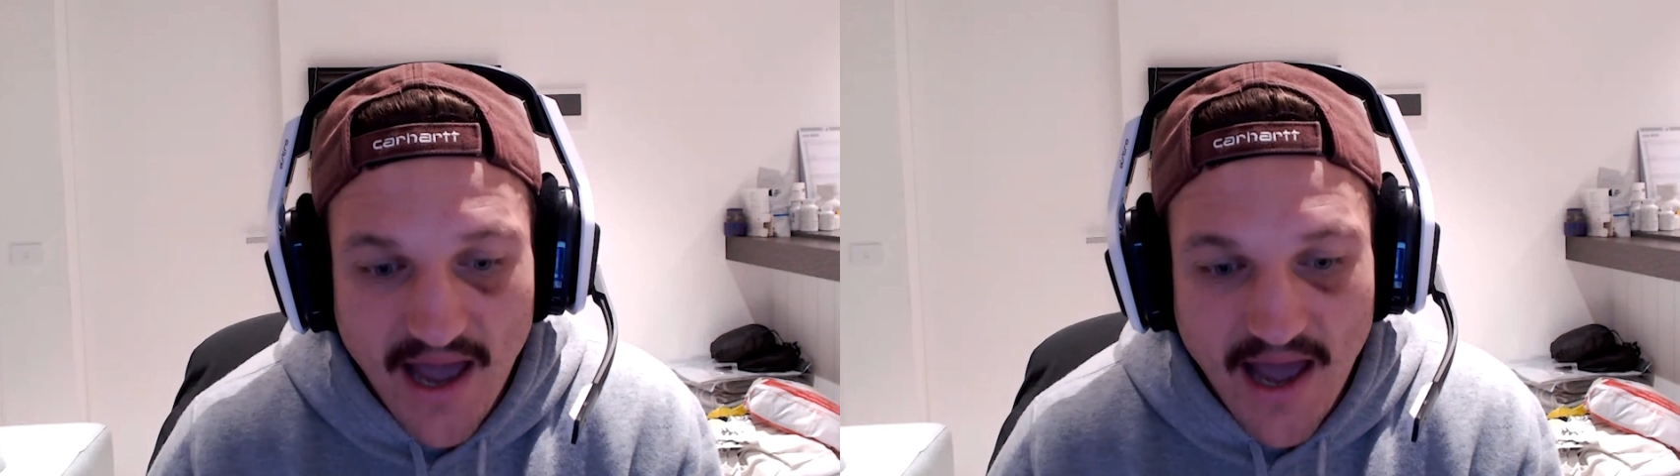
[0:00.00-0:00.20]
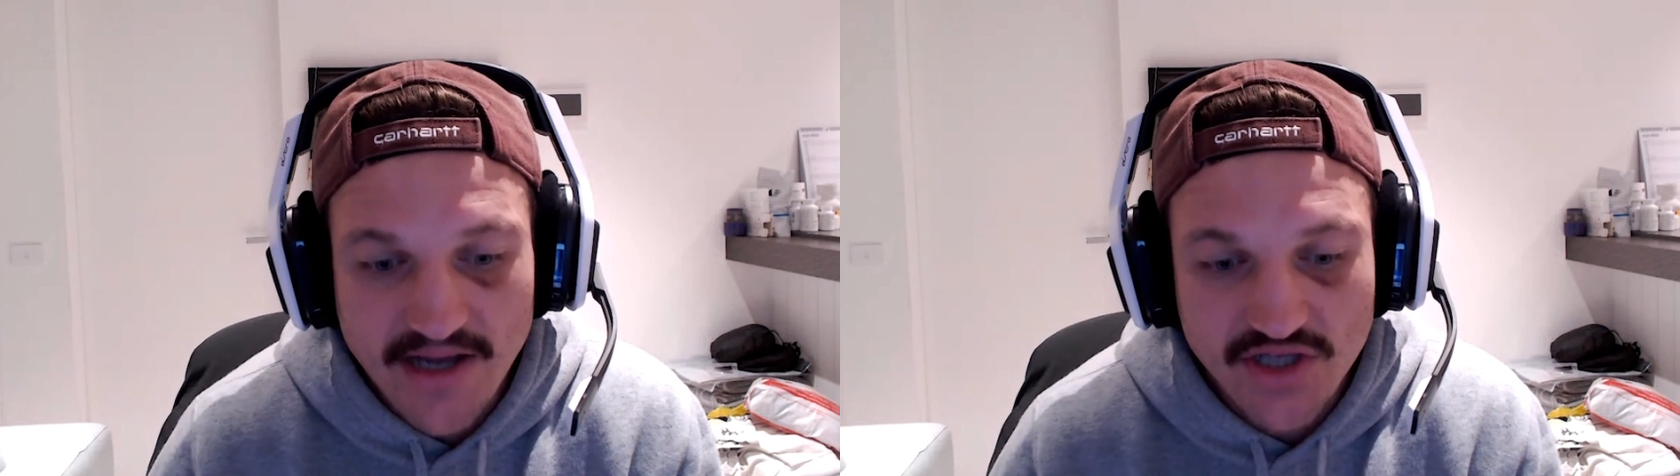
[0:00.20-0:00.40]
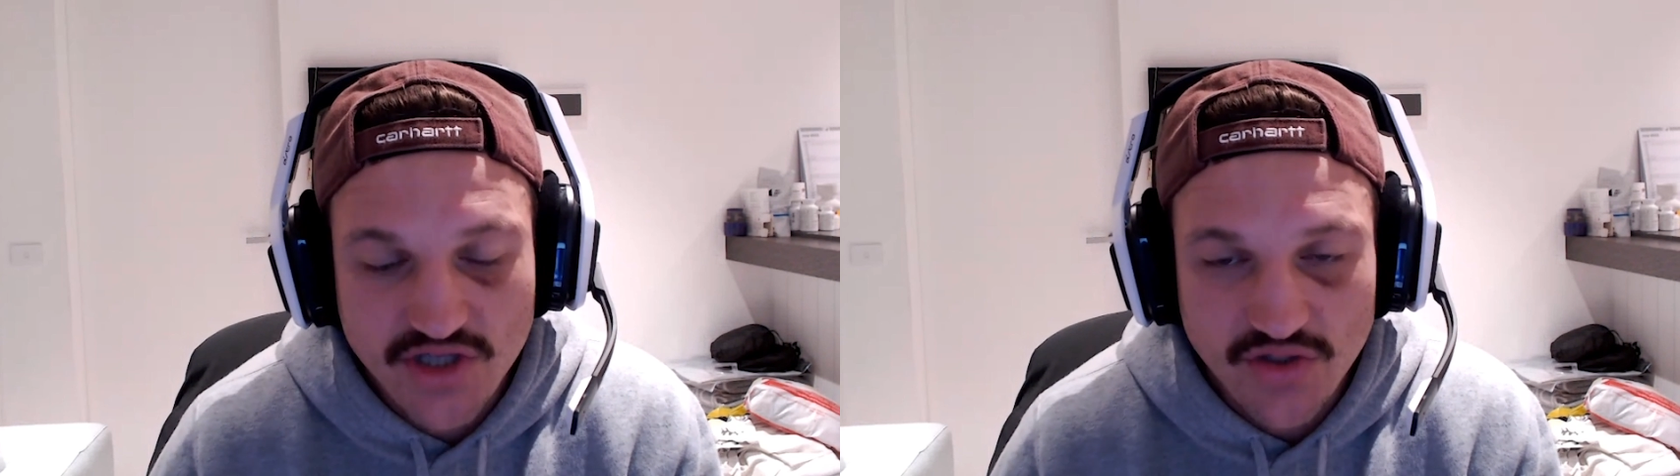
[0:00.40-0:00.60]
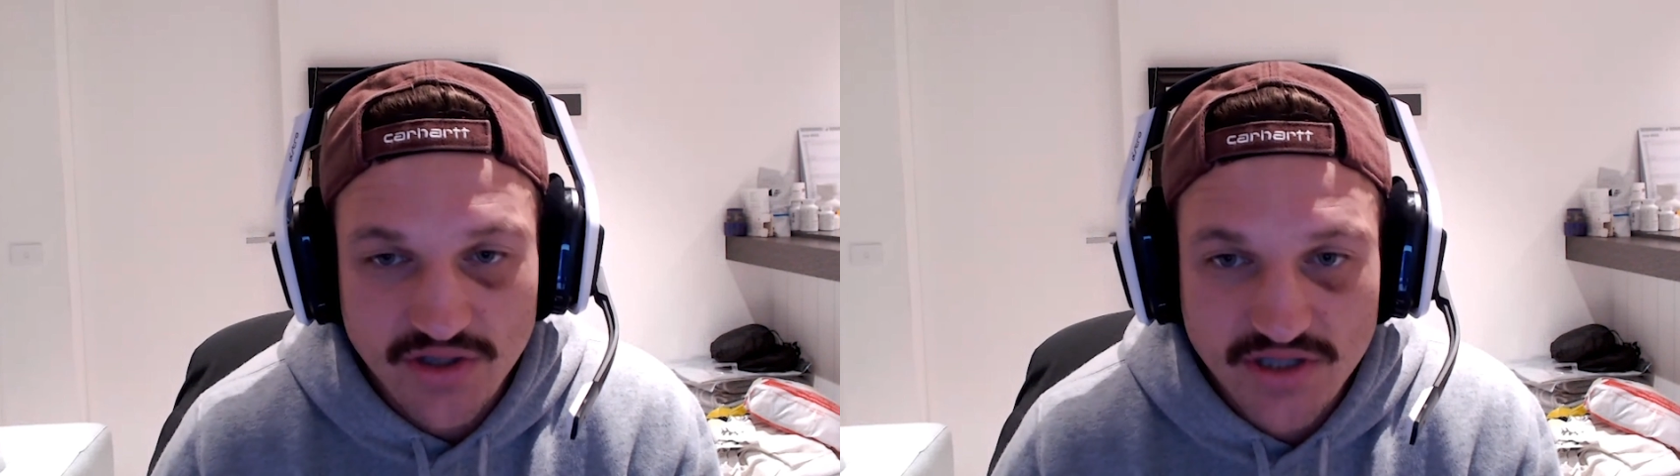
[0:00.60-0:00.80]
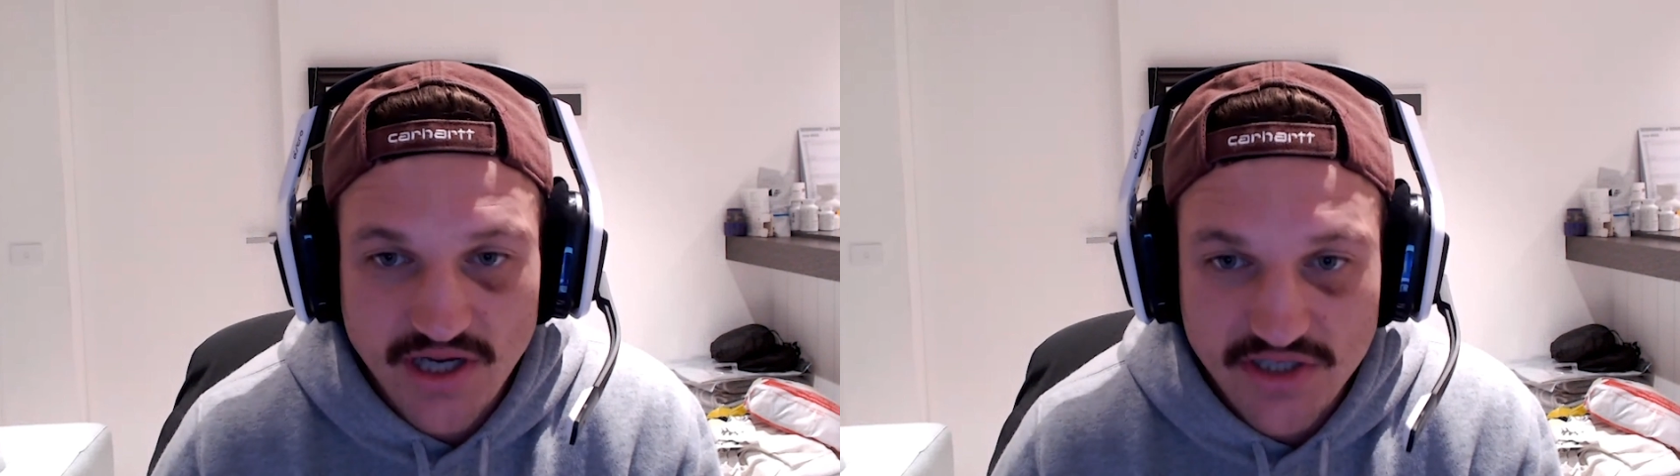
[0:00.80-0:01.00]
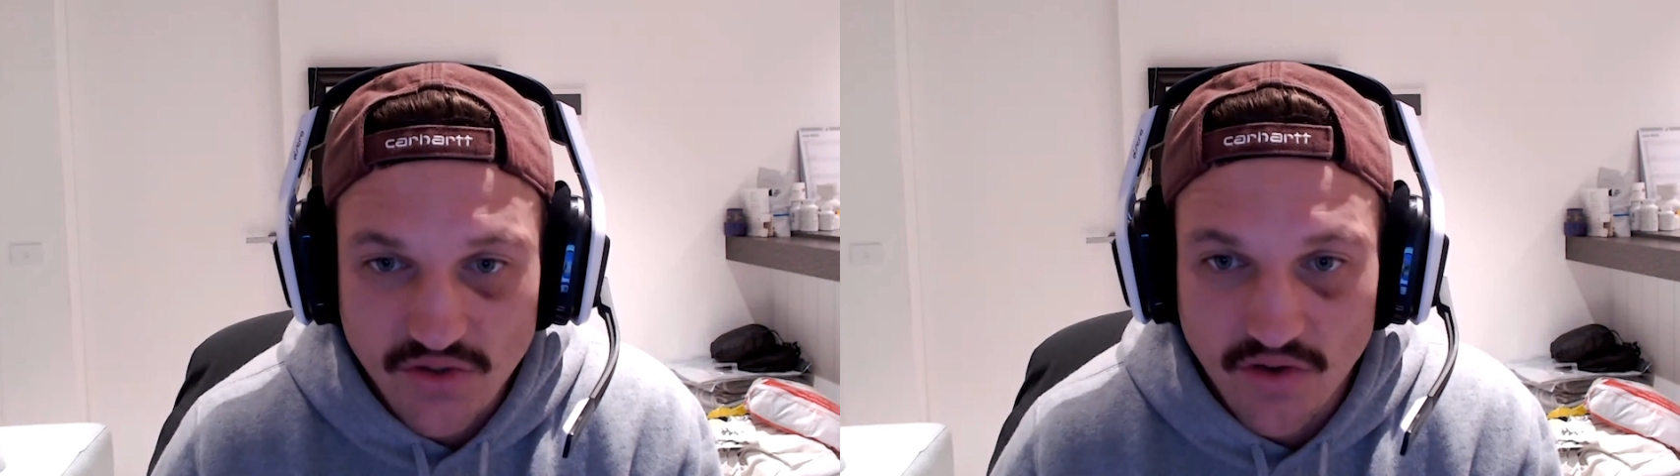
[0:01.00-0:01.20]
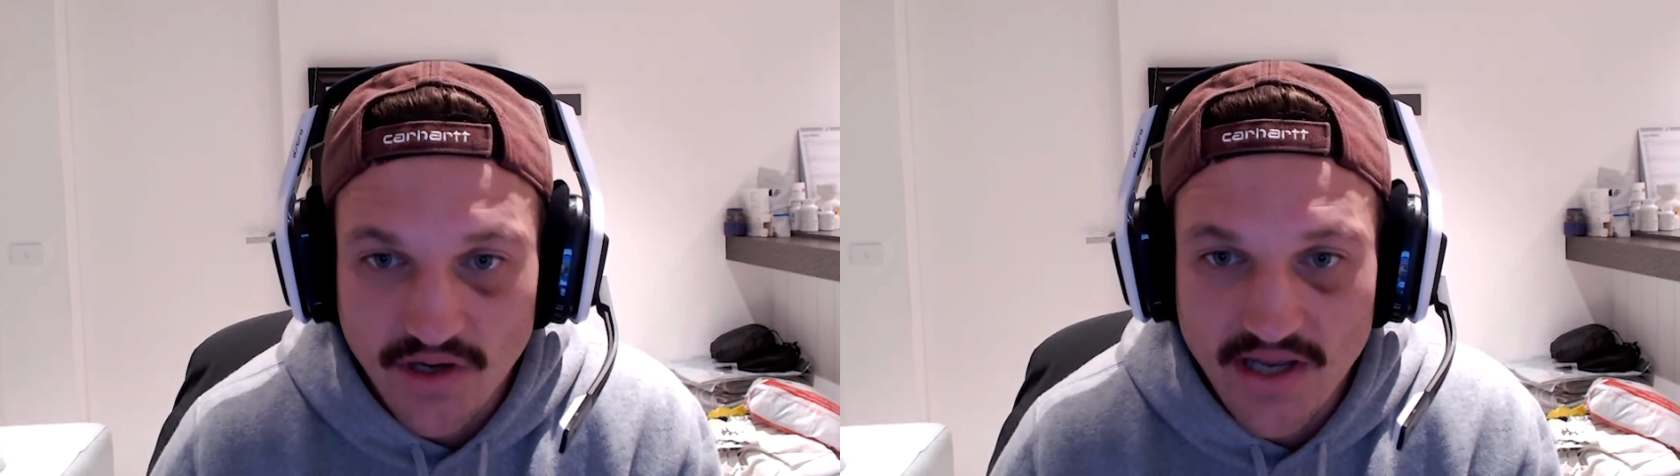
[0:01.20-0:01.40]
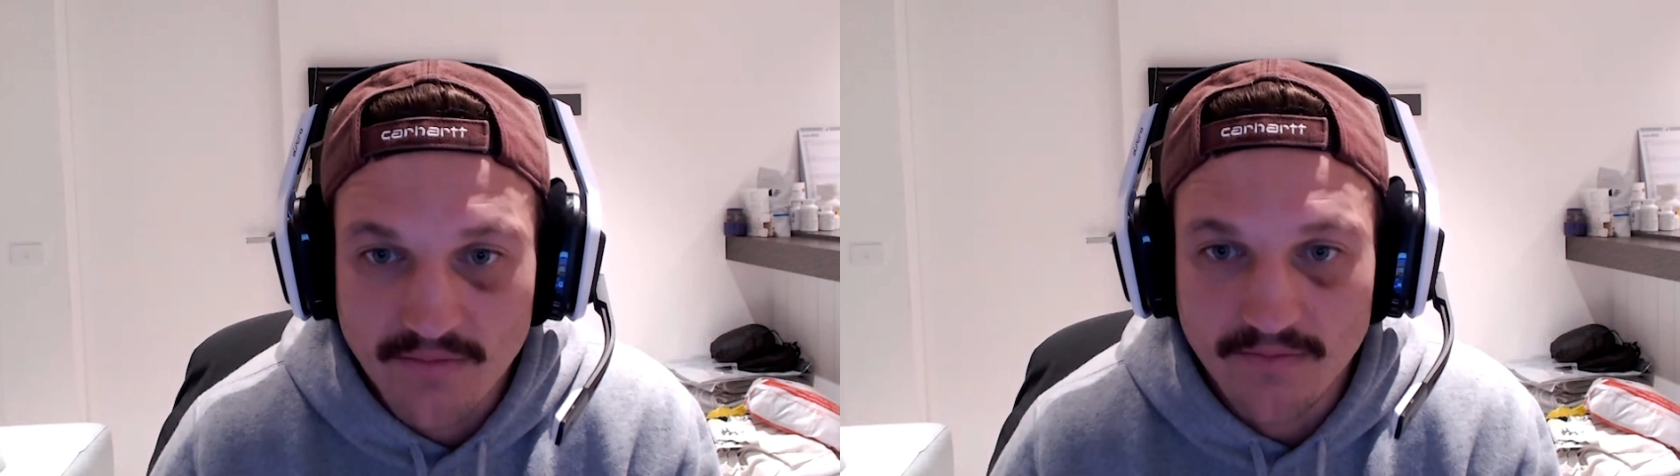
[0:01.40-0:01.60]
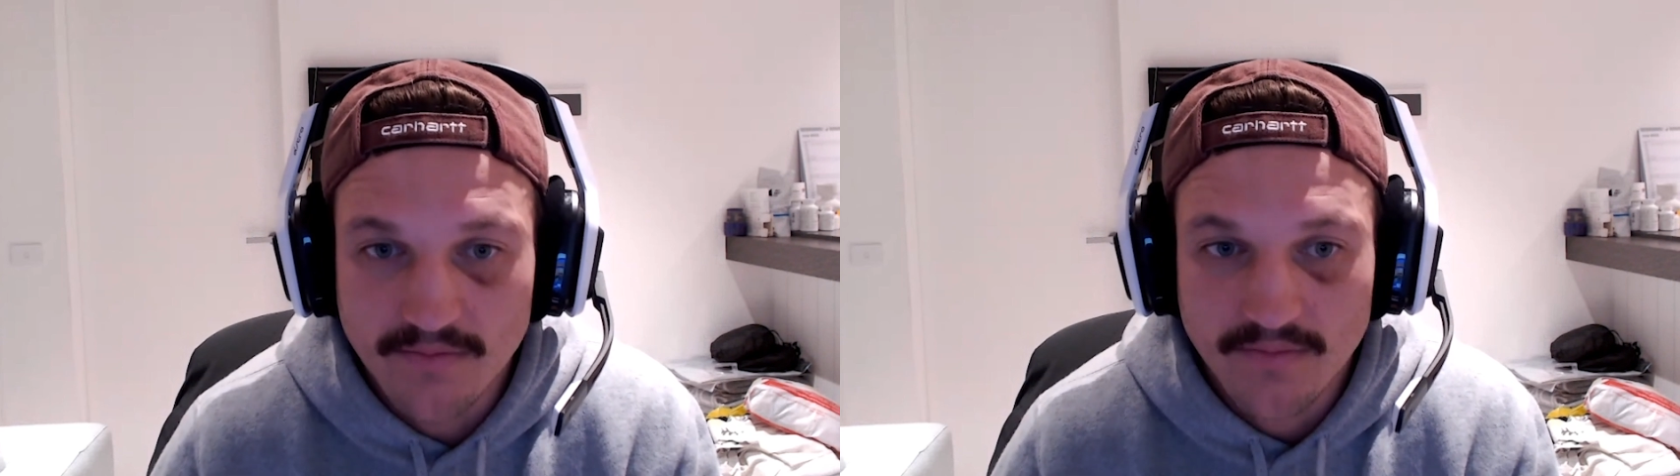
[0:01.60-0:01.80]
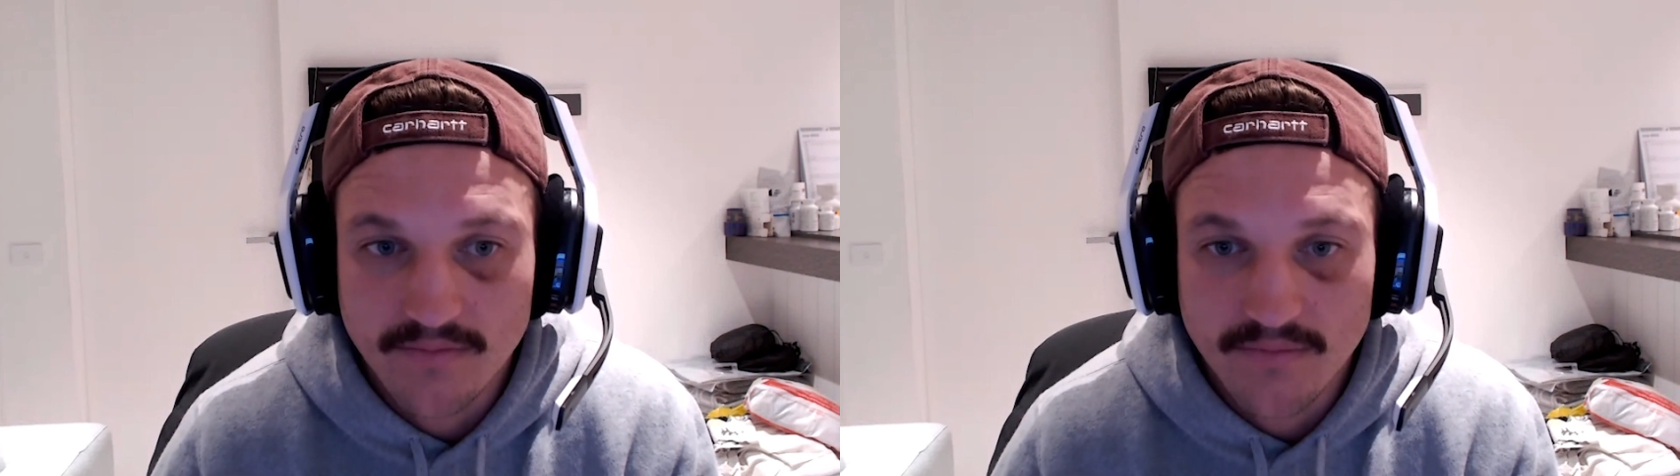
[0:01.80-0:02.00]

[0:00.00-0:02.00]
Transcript: and as soon as I saw him